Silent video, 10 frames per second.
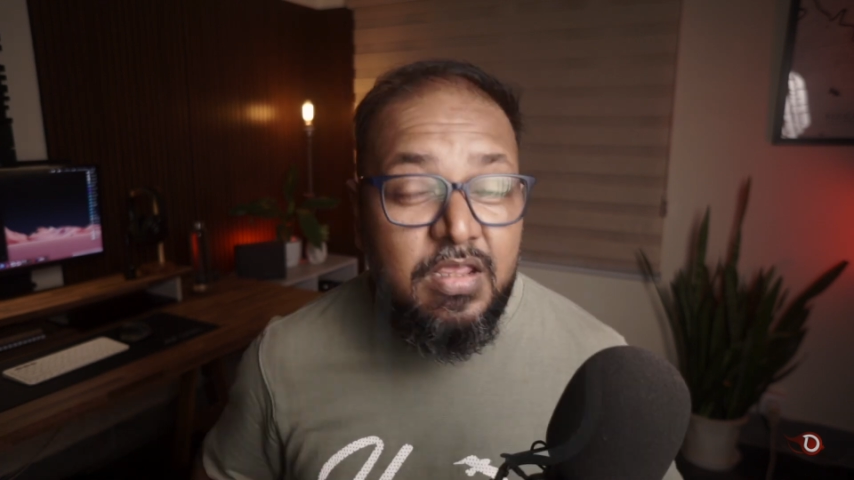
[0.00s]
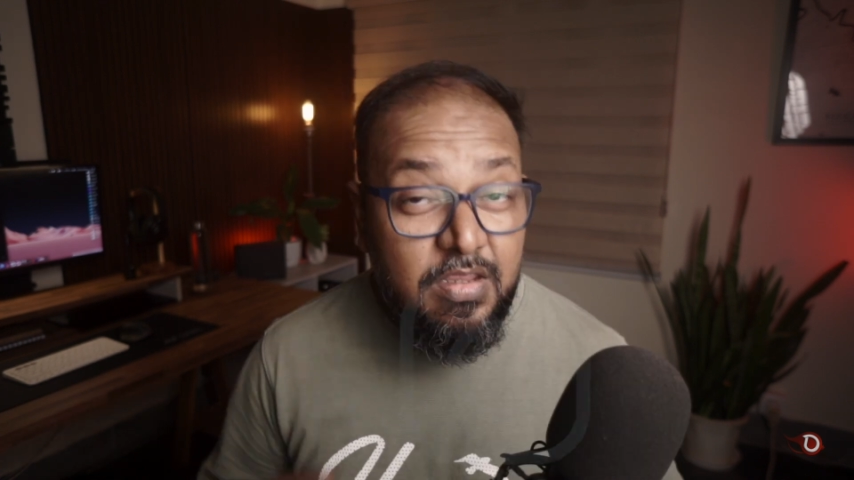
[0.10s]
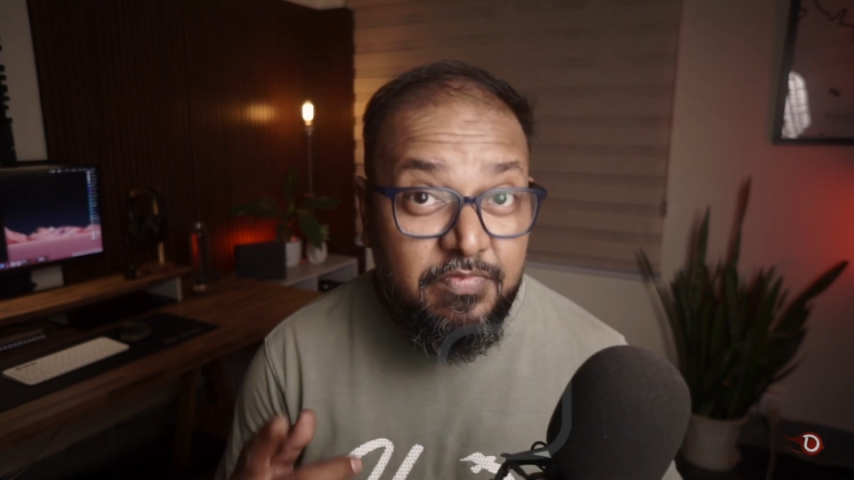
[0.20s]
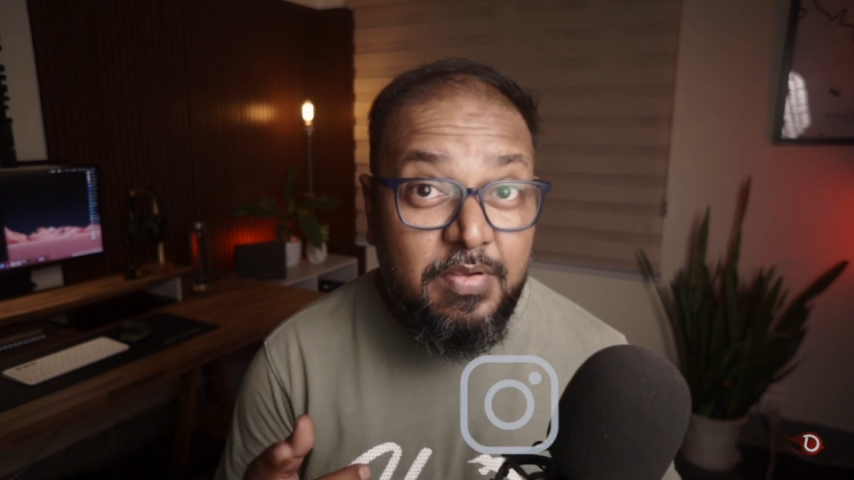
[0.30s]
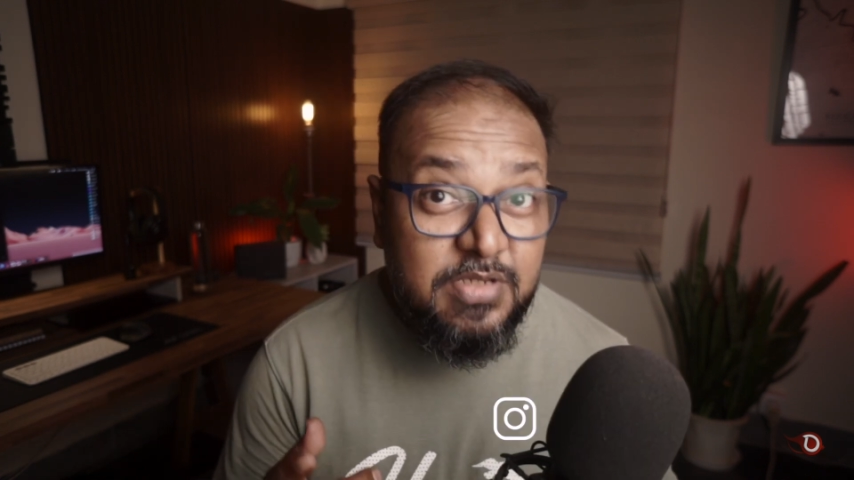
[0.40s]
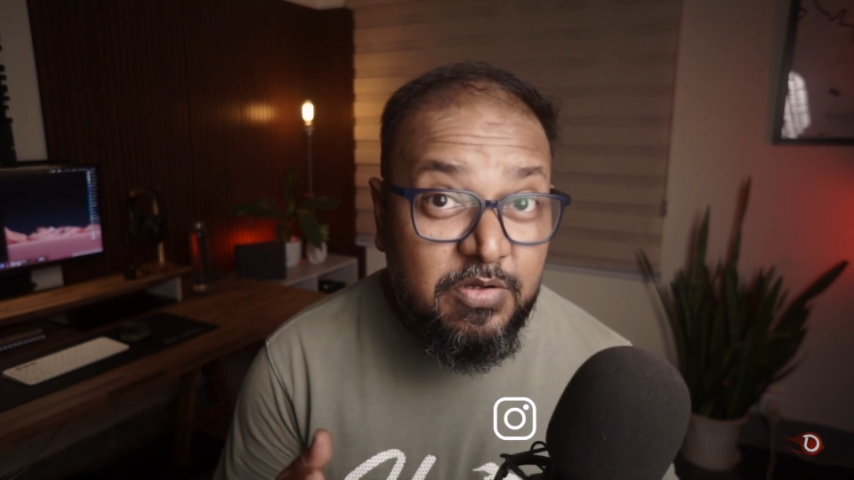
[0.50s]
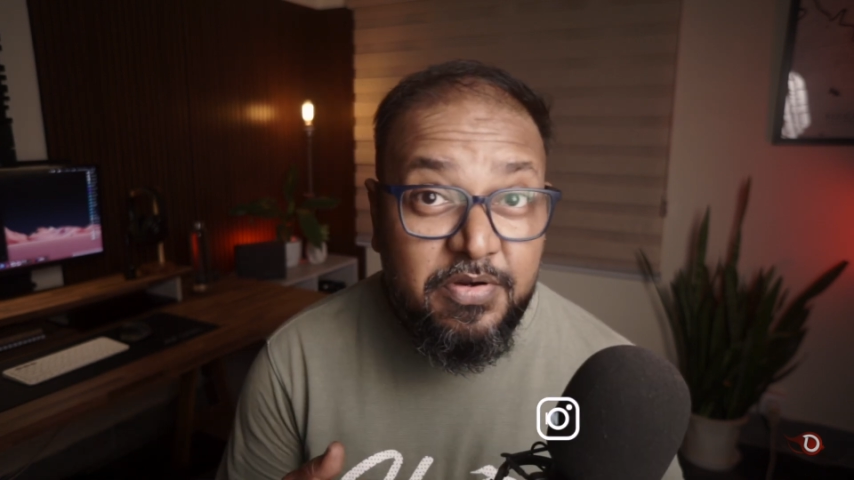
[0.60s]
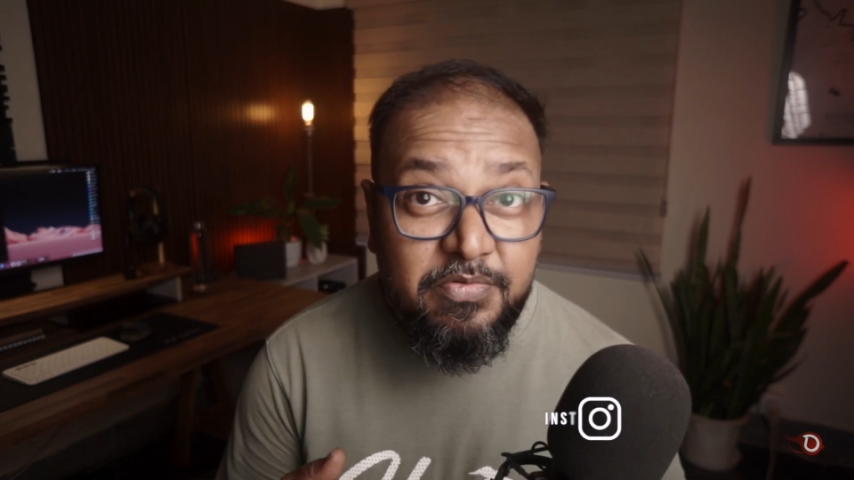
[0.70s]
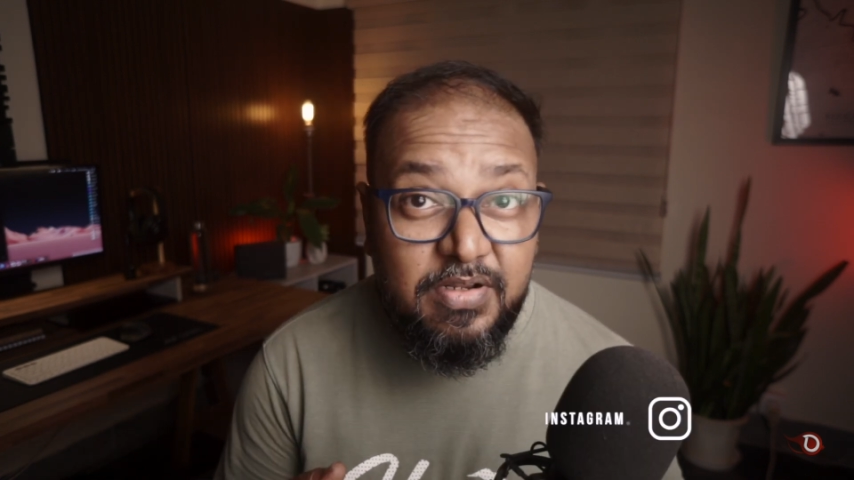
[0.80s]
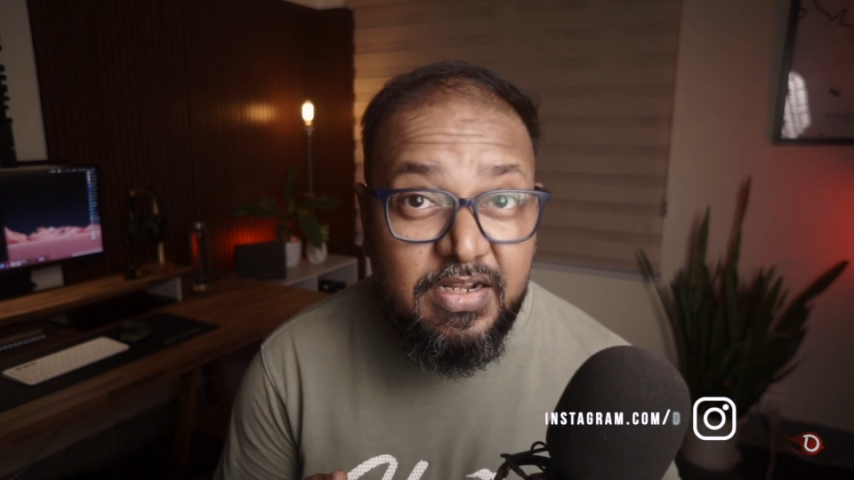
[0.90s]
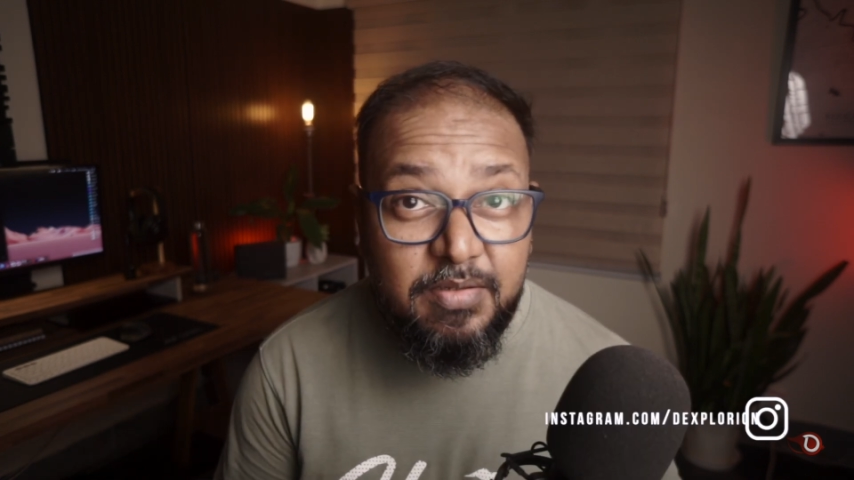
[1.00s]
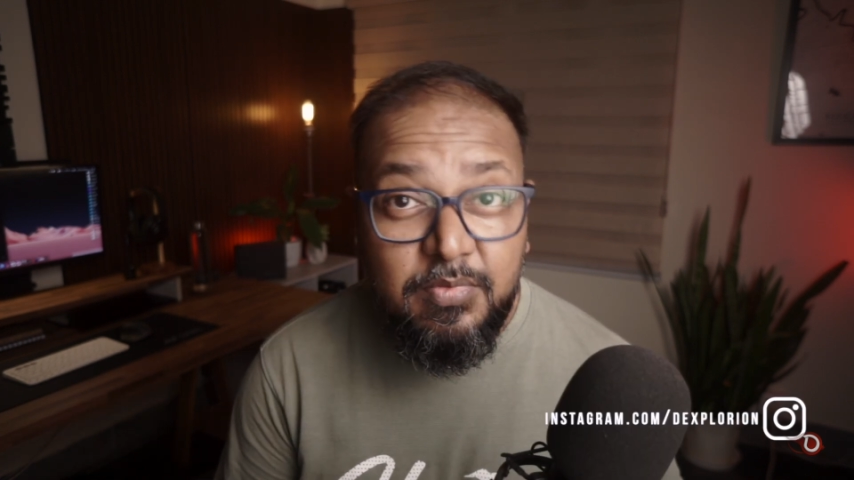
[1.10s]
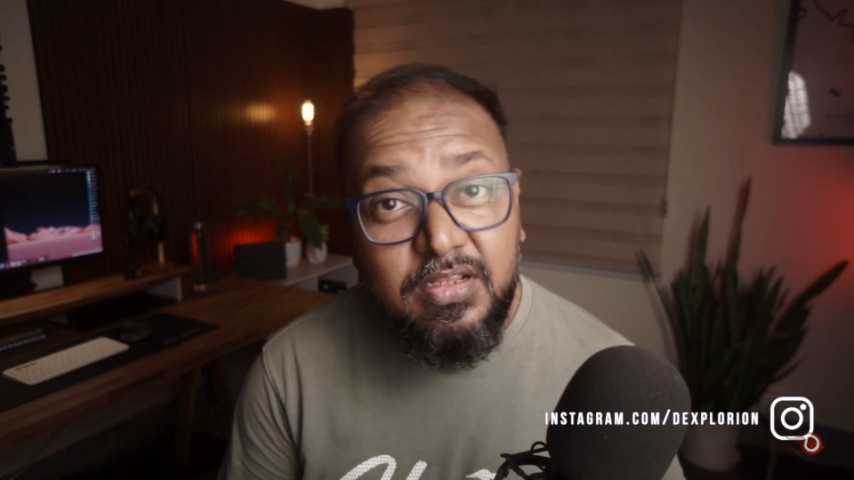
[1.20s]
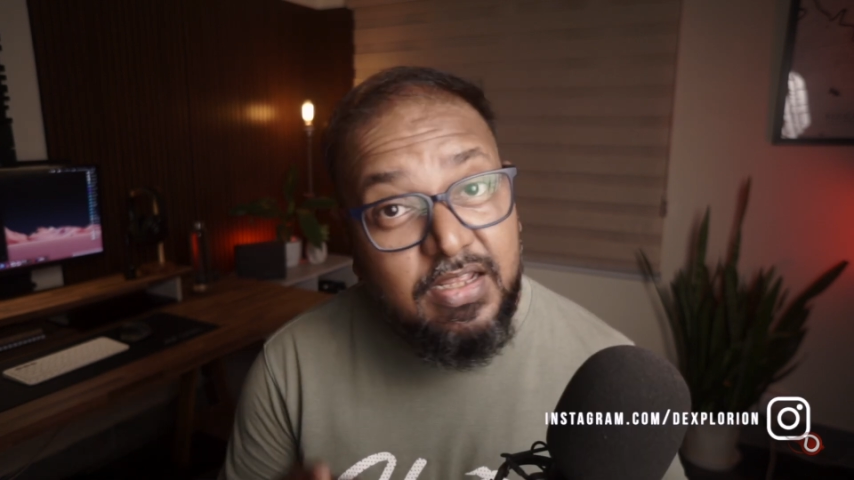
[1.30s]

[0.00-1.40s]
If I'm sounding relatable,